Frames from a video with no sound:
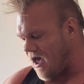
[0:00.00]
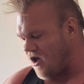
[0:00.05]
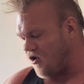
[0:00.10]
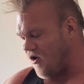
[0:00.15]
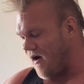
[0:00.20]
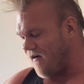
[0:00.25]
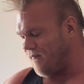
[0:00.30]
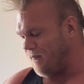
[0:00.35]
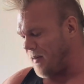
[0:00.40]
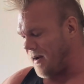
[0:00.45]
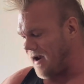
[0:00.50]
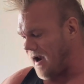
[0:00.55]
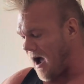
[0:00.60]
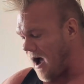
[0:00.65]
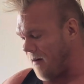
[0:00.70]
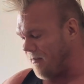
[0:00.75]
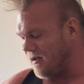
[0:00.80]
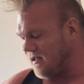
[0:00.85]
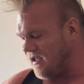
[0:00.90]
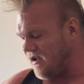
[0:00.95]
you have
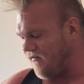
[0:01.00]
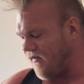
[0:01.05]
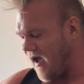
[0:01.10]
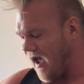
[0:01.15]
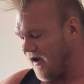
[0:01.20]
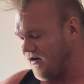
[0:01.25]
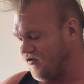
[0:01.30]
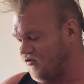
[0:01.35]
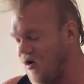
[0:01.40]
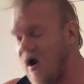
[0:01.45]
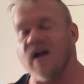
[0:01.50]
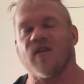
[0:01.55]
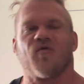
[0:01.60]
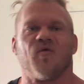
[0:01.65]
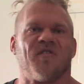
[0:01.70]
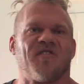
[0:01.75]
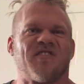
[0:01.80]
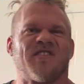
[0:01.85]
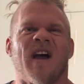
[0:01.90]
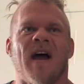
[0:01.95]
banaba leaf extract,
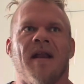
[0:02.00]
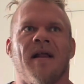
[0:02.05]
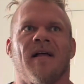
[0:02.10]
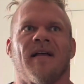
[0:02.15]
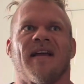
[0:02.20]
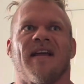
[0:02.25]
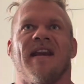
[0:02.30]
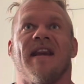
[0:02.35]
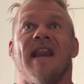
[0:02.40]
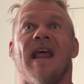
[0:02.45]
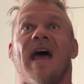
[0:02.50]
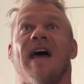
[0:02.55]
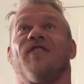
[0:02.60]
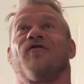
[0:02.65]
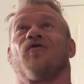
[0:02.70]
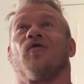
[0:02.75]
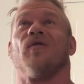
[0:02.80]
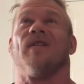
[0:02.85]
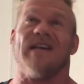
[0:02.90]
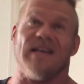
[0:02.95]
which is kind of like a
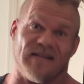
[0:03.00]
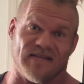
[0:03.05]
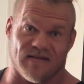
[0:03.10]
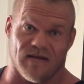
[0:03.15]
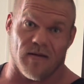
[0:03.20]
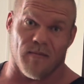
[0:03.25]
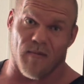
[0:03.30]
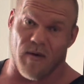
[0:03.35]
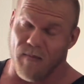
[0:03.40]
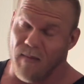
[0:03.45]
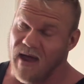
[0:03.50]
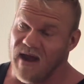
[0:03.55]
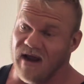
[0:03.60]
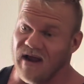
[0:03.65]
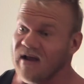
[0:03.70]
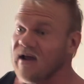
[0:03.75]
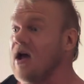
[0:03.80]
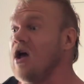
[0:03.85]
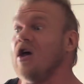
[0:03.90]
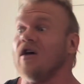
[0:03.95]
natural insulin
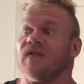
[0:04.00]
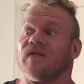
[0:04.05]
mimetic.